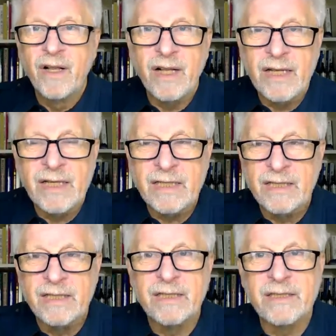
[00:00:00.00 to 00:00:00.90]
and
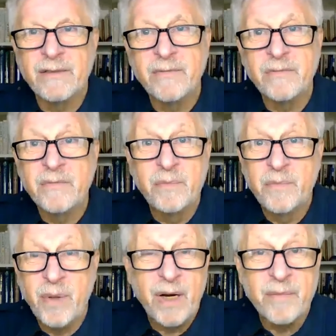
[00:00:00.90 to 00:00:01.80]
uh,
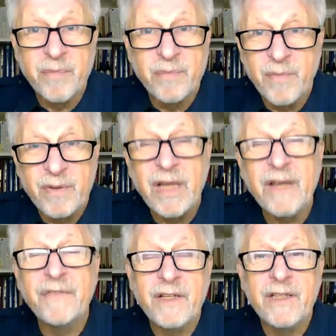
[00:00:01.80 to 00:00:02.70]
perhaps
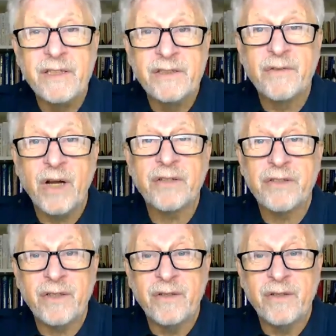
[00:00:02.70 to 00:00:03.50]
definitely structured,